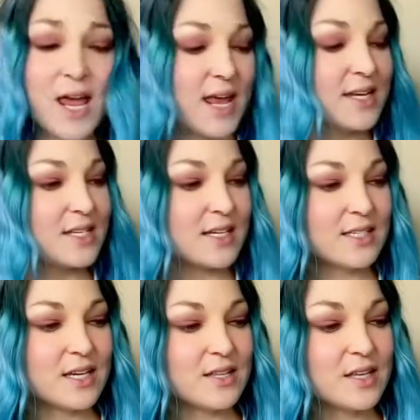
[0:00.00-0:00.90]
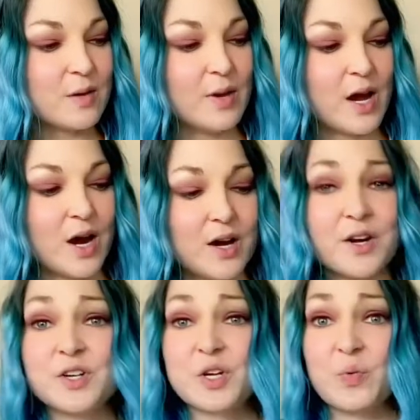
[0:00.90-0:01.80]
it does get a little bit
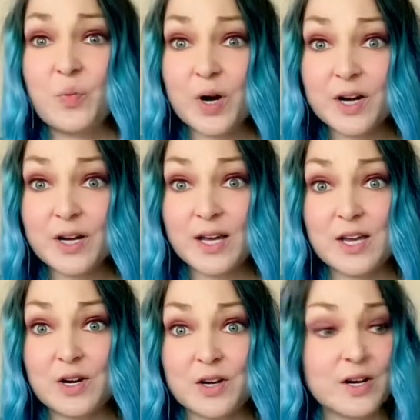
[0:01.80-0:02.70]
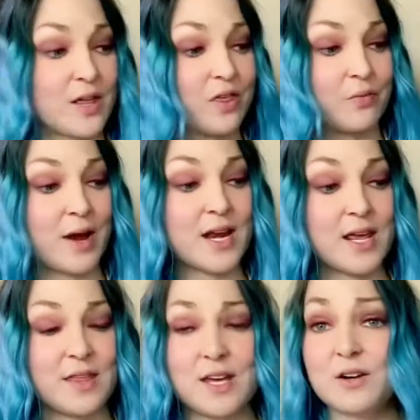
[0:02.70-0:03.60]
harder to work your thread
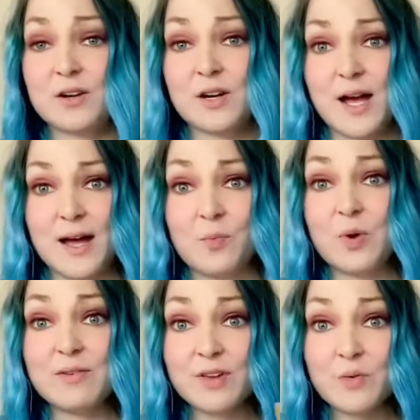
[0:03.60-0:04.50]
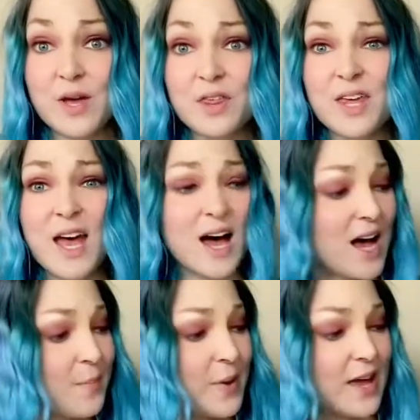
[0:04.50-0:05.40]
that you're weaving with
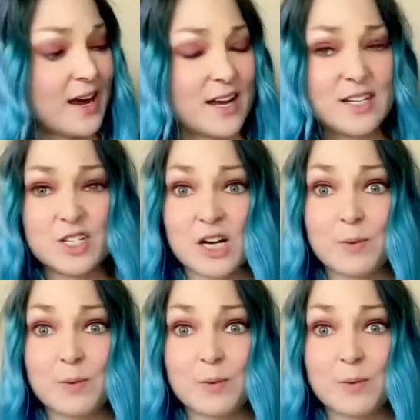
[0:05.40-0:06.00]
up and under